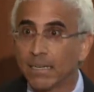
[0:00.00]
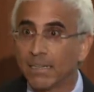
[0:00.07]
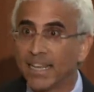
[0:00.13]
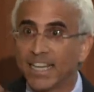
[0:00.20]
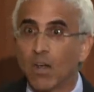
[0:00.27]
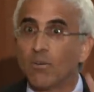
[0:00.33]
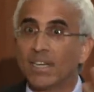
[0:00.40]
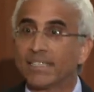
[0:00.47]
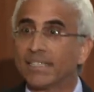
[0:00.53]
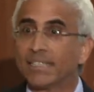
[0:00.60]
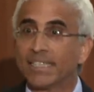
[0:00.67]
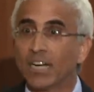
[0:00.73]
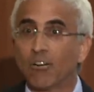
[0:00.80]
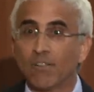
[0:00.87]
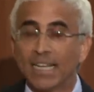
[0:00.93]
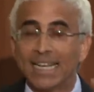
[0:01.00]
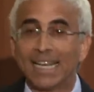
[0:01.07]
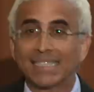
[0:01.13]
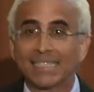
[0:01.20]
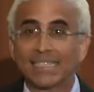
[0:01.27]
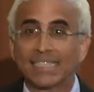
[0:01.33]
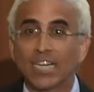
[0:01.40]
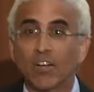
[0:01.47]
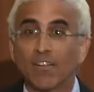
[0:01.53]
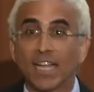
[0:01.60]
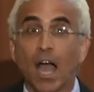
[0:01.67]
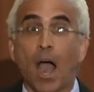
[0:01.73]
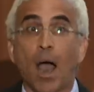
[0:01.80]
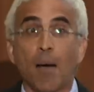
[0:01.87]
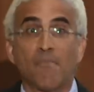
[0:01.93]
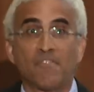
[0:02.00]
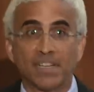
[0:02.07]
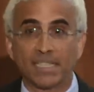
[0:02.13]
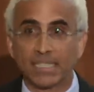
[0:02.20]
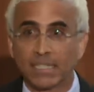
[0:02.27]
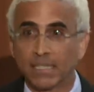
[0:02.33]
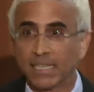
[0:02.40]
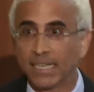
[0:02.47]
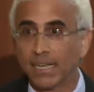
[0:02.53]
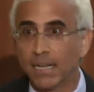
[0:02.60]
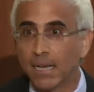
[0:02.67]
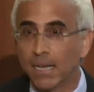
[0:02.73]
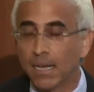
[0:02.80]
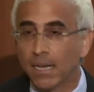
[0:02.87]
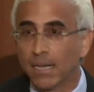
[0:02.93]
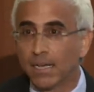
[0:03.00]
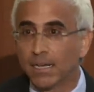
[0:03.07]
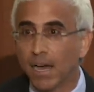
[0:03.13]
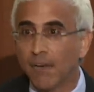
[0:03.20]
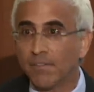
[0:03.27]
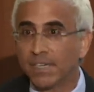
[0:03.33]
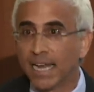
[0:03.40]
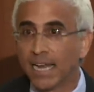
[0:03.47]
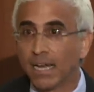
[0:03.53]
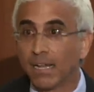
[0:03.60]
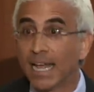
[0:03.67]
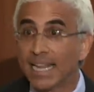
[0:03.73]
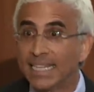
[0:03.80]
They don't necessarily obviously dovetail.